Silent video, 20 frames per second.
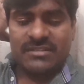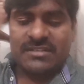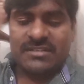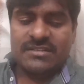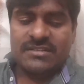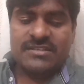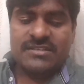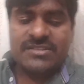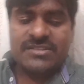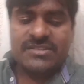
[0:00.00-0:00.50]

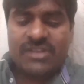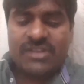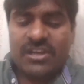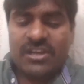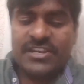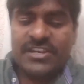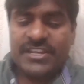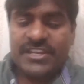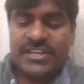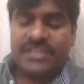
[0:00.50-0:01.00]

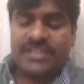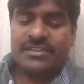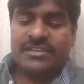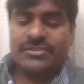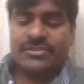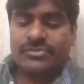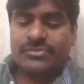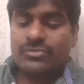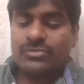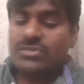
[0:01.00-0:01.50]
Shalini
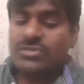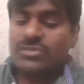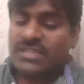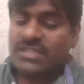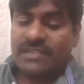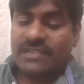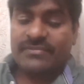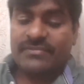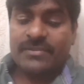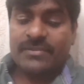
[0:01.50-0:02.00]
took
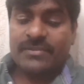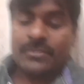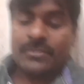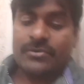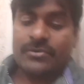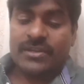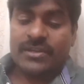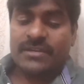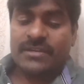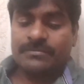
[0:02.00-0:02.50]
sulfur
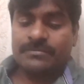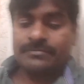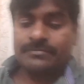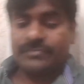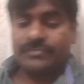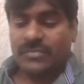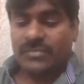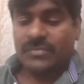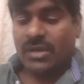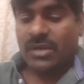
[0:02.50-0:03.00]
powder
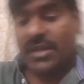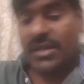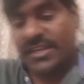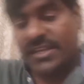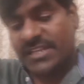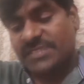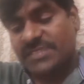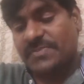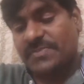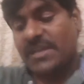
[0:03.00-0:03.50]
on a
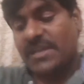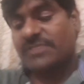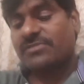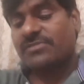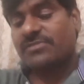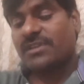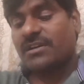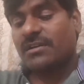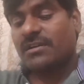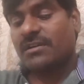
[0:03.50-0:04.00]

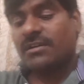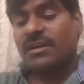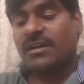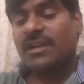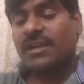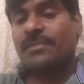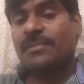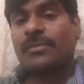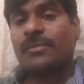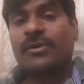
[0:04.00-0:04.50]
spatula
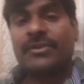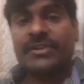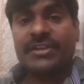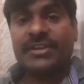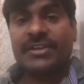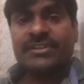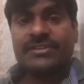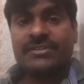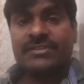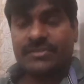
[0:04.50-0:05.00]
and burned
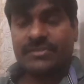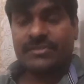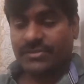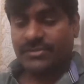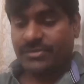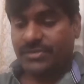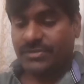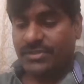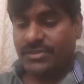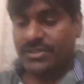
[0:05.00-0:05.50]
it.
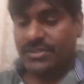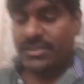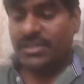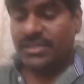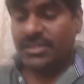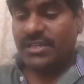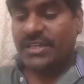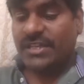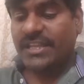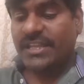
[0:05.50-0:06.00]

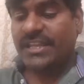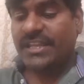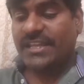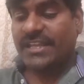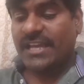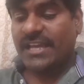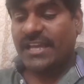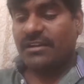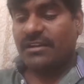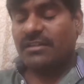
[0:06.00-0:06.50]
She
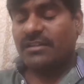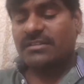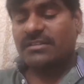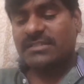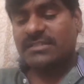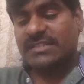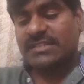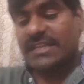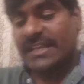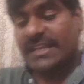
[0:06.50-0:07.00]

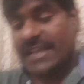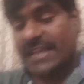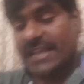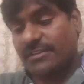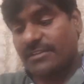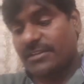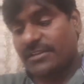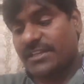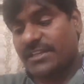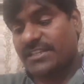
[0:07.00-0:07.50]

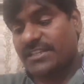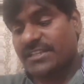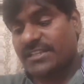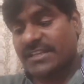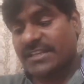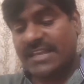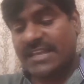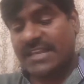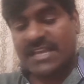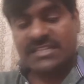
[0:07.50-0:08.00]
calculated the
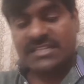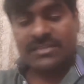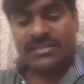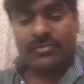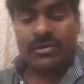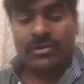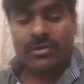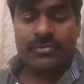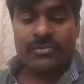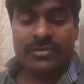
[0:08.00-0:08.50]
gas
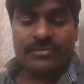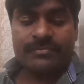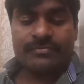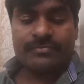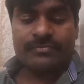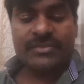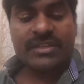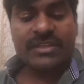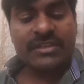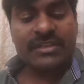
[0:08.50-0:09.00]
evolved
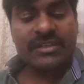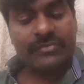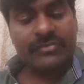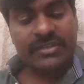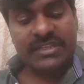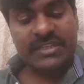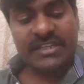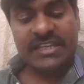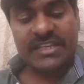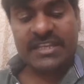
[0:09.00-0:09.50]

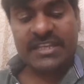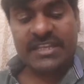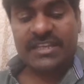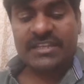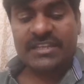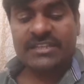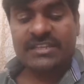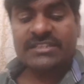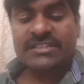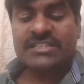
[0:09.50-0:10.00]
inverting a
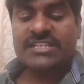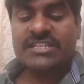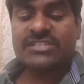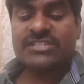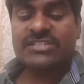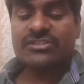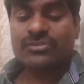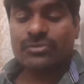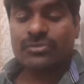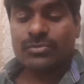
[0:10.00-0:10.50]

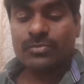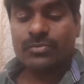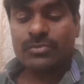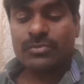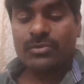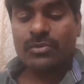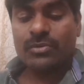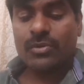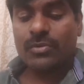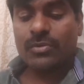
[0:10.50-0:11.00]
test
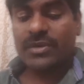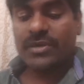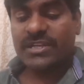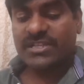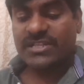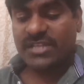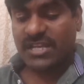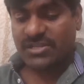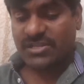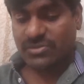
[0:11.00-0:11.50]
tube
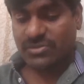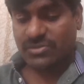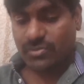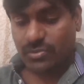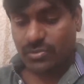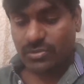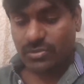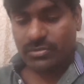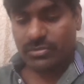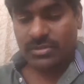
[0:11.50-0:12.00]
over it as
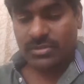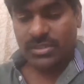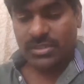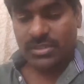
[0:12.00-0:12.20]
shown.